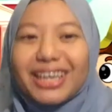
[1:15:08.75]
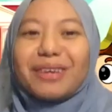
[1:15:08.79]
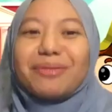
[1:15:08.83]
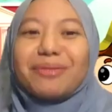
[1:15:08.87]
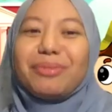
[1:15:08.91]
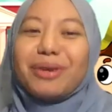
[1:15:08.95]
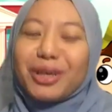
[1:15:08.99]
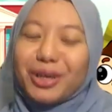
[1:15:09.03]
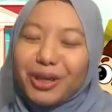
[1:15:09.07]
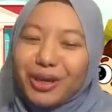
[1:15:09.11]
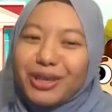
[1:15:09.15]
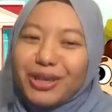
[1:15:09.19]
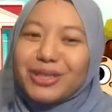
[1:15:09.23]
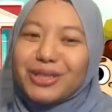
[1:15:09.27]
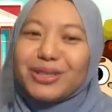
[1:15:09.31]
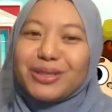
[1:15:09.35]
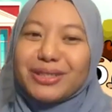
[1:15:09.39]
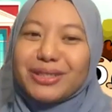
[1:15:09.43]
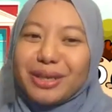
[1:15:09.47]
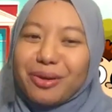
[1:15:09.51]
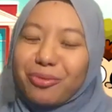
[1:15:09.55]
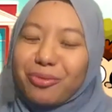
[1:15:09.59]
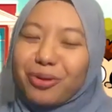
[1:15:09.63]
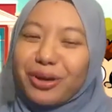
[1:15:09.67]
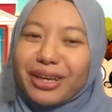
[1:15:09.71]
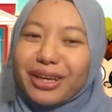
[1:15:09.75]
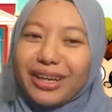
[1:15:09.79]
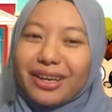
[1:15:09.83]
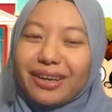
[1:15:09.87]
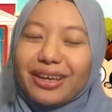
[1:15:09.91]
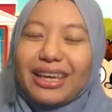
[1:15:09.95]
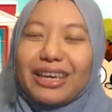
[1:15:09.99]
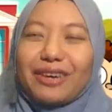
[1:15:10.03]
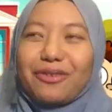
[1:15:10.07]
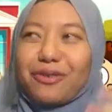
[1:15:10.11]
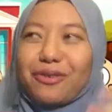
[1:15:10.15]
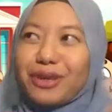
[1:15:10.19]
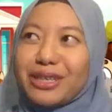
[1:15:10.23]
Because someone,
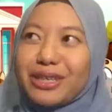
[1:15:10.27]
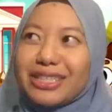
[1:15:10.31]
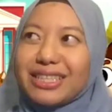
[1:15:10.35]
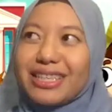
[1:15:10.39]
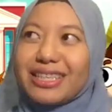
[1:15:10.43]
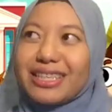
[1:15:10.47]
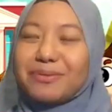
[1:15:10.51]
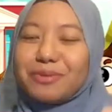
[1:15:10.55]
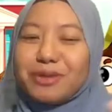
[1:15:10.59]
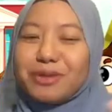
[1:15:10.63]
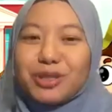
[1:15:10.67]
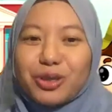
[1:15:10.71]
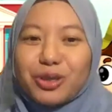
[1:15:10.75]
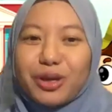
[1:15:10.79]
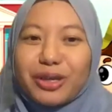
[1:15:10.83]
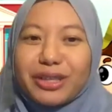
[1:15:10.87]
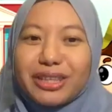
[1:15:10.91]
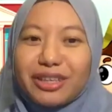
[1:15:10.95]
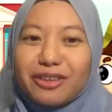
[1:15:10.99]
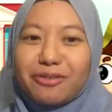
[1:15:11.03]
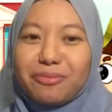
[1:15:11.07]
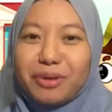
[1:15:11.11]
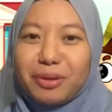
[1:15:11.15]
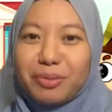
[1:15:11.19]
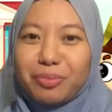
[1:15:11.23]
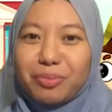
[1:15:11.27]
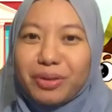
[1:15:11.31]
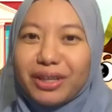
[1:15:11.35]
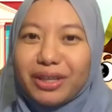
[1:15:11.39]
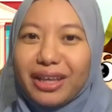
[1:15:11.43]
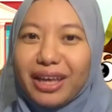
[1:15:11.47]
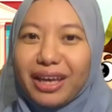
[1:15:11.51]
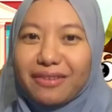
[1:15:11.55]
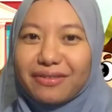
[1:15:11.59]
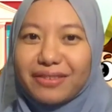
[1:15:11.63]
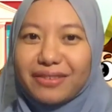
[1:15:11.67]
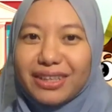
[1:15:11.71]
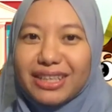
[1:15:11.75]
okay, for instance, majority of people
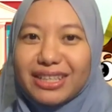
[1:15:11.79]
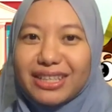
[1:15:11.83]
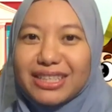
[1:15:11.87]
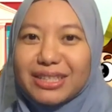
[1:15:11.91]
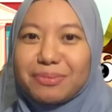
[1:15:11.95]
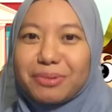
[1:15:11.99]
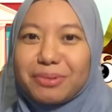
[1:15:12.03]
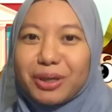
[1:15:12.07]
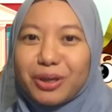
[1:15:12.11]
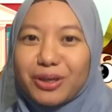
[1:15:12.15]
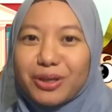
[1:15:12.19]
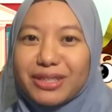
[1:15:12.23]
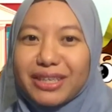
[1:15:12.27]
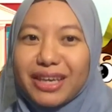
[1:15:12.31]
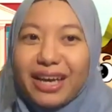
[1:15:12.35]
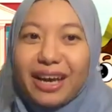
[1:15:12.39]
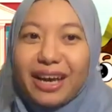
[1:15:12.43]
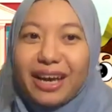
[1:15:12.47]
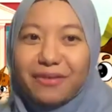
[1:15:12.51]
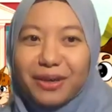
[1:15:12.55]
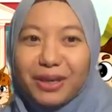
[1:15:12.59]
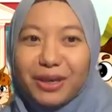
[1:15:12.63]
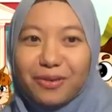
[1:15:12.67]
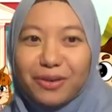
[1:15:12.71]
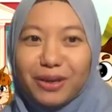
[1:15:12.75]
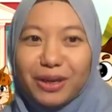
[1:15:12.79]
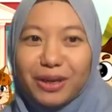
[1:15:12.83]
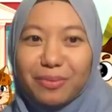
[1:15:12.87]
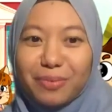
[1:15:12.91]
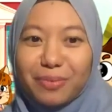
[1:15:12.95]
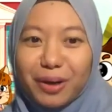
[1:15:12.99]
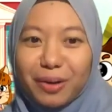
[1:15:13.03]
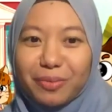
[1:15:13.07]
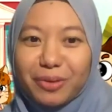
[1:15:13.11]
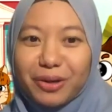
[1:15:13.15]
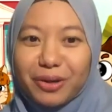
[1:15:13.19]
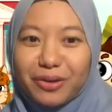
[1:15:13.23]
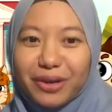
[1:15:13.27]
have tinnitus because they have a hearing
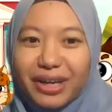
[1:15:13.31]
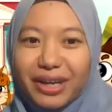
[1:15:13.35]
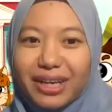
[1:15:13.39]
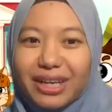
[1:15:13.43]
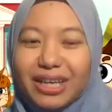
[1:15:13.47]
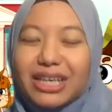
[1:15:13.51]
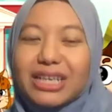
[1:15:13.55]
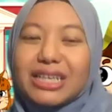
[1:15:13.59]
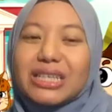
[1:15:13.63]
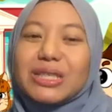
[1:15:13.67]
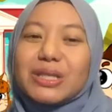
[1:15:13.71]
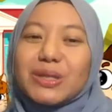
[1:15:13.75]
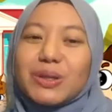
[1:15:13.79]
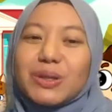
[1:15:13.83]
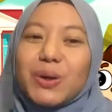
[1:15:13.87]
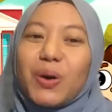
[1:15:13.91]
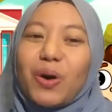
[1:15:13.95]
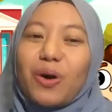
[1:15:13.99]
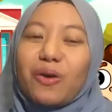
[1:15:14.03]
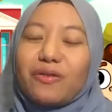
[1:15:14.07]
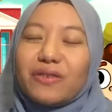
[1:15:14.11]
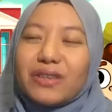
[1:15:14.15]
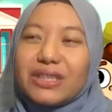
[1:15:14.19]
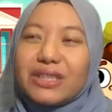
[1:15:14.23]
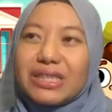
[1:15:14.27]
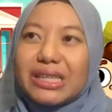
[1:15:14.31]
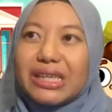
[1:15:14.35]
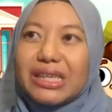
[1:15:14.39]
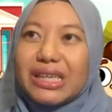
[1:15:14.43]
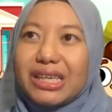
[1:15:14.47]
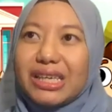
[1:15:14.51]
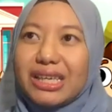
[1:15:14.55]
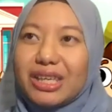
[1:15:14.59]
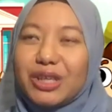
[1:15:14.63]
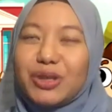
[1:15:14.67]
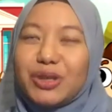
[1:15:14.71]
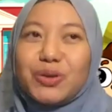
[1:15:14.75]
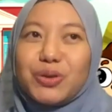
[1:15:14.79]
impairment, right? So
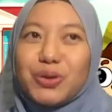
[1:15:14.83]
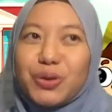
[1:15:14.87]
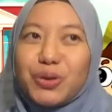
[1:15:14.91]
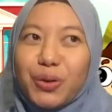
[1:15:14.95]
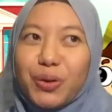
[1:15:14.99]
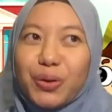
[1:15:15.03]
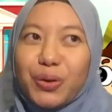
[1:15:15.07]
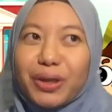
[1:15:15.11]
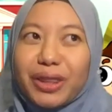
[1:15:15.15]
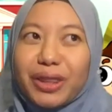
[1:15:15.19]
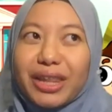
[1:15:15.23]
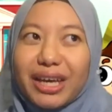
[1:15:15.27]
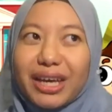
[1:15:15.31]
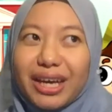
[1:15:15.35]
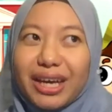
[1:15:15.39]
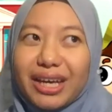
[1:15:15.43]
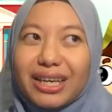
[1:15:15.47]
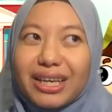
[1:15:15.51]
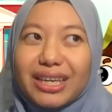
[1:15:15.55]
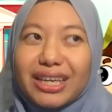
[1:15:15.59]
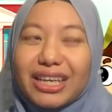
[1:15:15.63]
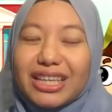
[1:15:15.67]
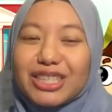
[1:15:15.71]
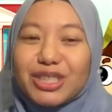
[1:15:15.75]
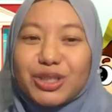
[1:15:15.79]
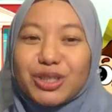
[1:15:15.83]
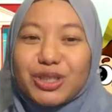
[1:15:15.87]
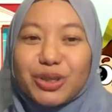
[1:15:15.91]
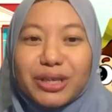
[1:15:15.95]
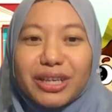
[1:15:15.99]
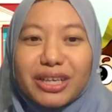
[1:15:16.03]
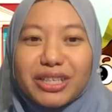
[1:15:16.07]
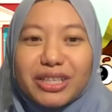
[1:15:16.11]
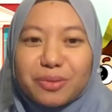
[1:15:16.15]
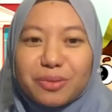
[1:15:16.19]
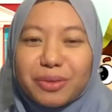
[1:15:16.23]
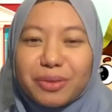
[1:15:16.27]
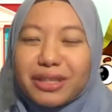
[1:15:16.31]
obviously, you know that it's not
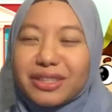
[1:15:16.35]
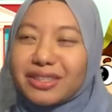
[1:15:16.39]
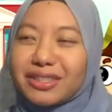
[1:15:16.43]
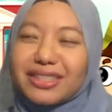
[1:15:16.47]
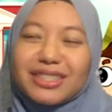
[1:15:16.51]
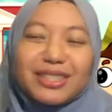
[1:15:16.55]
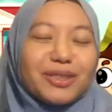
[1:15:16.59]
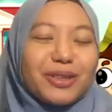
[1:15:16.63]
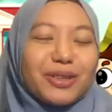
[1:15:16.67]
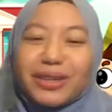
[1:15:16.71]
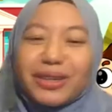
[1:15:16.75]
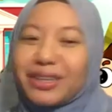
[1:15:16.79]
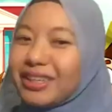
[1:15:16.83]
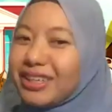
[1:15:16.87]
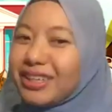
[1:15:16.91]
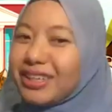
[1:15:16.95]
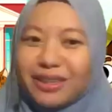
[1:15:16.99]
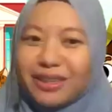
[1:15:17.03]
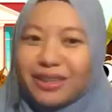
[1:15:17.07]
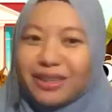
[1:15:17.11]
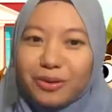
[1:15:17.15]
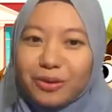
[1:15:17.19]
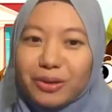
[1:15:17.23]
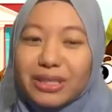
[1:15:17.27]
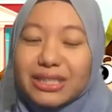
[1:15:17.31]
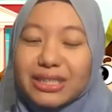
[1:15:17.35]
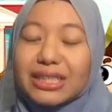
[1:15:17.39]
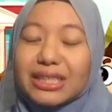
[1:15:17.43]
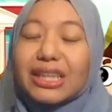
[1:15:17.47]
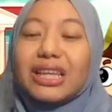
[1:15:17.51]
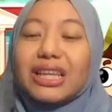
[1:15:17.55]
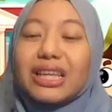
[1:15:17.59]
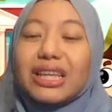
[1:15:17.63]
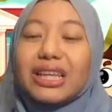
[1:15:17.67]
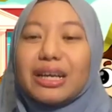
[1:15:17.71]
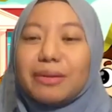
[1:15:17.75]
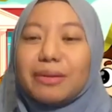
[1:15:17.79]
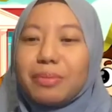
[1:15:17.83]
detrimental, it's not going to kill you because a
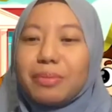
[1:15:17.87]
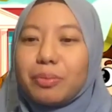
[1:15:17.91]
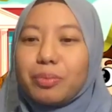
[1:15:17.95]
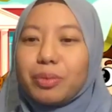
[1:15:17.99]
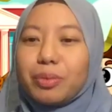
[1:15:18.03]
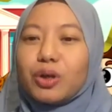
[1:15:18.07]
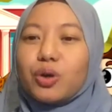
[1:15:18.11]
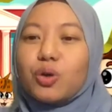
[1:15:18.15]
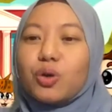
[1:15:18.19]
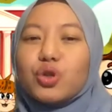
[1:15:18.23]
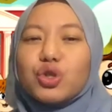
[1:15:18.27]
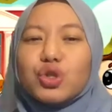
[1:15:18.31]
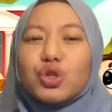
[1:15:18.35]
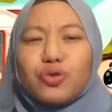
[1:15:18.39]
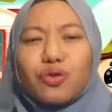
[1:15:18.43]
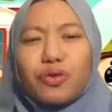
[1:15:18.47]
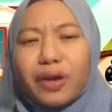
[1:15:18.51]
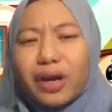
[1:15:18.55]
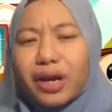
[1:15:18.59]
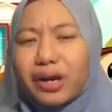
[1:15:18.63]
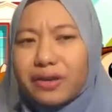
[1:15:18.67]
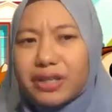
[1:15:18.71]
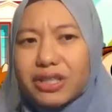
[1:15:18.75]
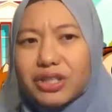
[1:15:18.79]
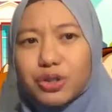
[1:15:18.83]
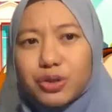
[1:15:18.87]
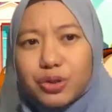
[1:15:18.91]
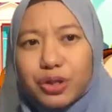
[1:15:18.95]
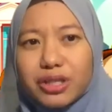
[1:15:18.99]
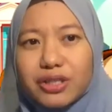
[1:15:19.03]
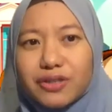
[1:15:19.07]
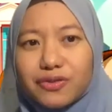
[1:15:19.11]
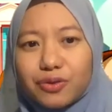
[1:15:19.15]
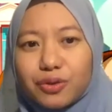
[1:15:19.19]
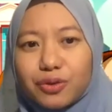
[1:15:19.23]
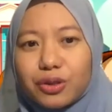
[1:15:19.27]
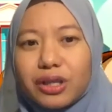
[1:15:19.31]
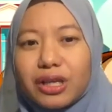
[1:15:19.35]
lot of people go very
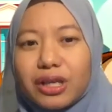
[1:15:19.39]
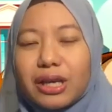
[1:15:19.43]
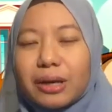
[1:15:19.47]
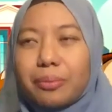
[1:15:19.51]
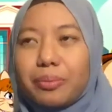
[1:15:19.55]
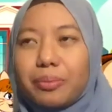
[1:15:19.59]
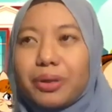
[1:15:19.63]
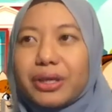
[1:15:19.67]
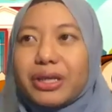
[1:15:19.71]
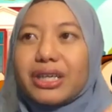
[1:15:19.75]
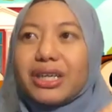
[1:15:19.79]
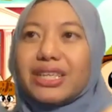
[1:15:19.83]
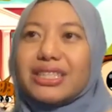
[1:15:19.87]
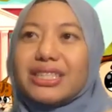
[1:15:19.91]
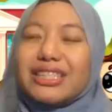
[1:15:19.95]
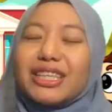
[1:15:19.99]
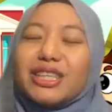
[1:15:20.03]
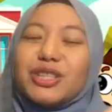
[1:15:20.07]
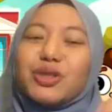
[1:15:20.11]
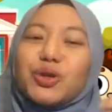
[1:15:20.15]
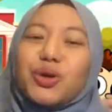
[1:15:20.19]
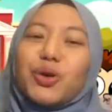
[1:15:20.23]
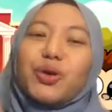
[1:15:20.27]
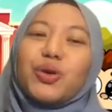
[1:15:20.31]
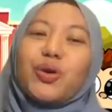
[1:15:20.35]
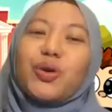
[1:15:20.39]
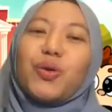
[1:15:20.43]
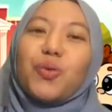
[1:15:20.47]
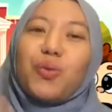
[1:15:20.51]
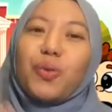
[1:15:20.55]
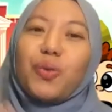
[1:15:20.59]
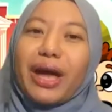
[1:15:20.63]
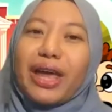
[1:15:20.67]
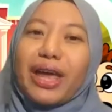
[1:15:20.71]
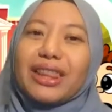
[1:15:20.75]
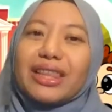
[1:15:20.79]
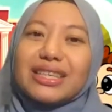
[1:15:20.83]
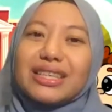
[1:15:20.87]
stressful because they don't know
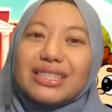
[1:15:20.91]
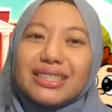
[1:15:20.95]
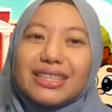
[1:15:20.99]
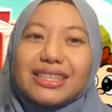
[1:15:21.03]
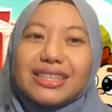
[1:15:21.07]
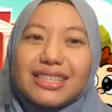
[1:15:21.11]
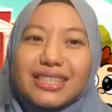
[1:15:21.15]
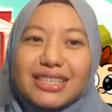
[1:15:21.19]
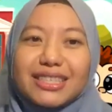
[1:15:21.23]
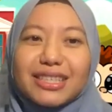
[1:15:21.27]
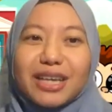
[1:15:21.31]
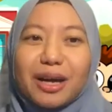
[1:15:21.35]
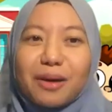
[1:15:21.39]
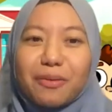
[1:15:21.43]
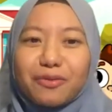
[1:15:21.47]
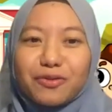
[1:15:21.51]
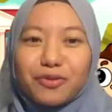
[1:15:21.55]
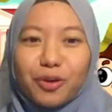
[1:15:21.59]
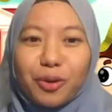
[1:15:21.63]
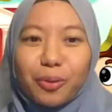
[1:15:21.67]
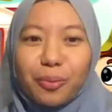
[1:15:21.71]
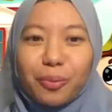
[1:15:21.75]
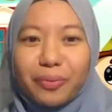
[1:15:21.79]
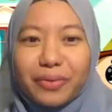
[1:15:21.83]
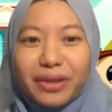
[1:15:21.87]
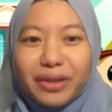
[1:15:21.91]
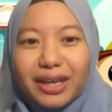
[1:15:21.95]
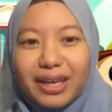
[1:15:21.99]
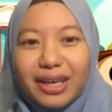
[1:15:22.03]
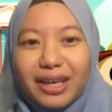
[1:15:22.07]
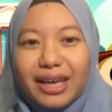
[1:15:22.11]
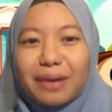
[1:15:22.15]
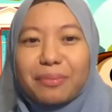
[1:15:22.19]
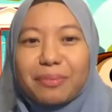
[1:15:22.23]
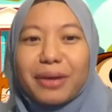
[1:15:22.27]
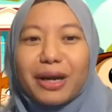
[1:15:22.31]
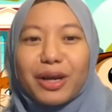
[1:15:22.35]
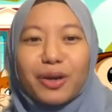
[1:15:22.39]
where this tinnitus come from.
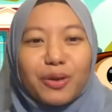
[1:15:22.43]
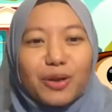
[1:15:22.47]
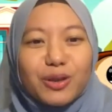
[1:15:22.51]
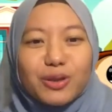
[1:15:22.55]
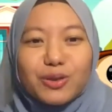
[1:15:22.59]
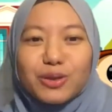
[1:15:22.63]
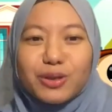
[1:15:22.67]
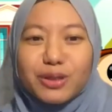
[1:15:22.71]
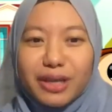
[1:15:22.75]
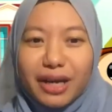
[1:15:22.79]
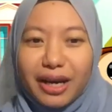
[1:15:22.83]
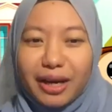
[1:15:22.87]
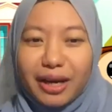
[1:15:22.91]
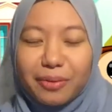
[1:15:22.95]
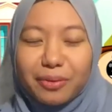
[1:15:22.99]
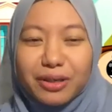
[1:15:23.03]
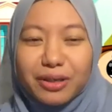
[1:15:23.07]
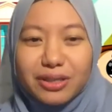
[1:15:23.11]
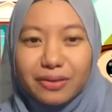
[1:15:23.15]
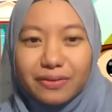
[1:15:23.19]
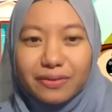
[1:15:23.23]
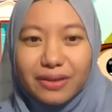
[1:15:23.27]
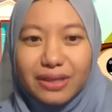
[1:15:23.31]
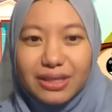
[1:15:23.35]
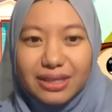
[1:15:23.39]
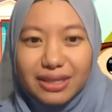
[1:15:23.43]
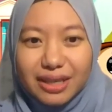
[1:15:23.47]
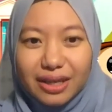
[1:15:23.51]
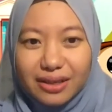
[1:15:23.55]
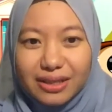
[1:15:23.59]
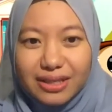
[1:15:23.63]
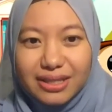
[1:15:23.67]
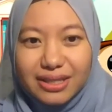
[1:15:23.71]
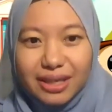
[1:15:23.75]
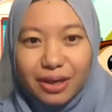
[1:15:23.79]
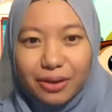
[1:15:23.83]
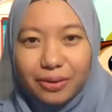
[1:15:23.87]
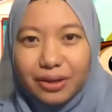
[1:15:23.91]
Am I going to die because of this
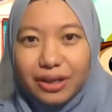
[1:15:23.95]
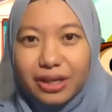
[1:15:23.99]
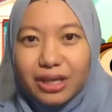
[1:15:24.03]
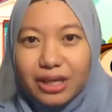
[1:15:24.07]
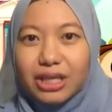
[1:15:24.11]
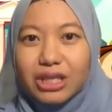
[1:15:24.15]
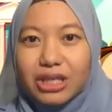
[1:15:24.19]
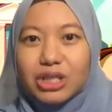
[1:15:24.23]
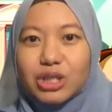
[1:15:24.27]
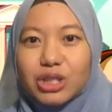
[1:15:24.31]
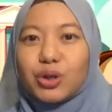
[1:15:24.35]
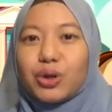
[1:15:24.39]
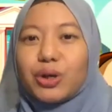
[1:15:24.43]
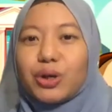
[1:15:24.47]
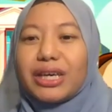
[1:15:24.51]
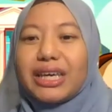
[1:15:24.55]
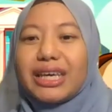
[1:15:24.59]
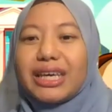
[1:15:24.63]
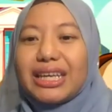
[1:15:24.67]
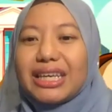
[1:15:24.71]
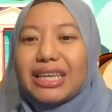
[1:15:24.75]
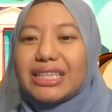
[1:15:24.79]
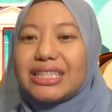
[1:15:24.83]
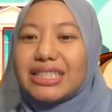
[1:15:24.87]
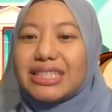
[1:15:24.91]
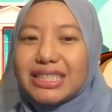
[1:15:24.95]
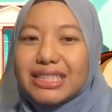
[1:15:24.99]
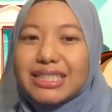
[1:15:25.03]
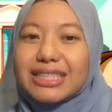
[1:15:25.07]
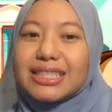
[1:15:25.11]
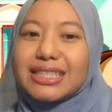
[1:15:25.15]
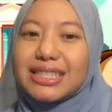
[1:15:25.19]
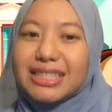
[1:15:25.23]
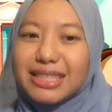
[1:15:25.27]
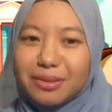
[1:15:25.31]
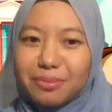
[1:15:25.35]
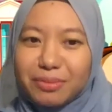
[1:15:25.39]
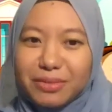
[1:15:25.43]
sound? So it is just a
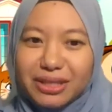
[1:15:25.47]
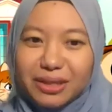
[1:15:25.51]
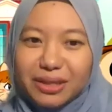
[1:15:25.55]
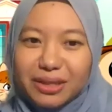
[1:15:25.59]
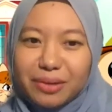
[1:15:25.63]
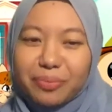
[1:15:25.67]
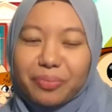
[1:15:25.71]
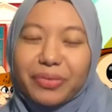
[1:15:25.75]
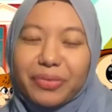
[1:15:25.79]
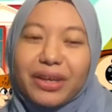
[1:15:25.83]
symptom.